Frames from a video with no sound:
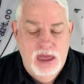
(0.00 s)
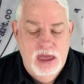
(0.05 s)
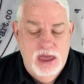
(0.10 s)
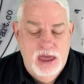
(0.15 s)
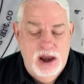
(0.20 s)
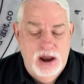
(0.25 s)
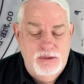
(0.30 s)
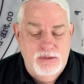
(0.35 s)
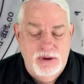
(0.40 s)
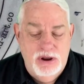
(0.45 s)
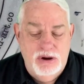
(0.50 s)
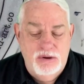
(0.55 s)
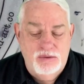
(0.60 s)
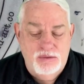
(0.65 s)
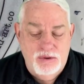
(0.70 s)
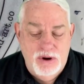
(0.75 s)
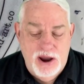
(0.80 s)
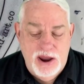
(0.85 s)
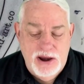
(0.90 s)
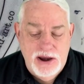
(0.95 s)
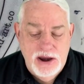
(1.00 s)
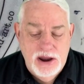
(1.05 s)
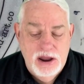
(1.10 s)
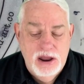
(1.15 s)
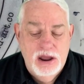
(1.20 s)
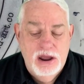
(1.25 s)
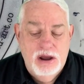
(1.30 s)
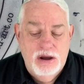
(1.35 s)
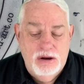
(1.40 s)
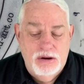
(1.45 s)
And I went red,
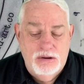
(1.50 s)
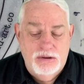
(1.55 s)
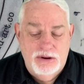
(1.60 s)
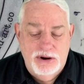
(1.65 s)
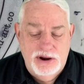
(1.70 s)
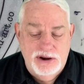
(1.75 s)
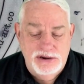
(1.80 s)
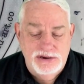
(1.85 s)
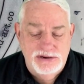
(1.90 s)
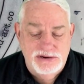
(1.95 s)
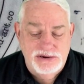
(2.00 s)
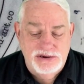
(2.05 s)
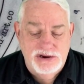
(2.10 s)
orange.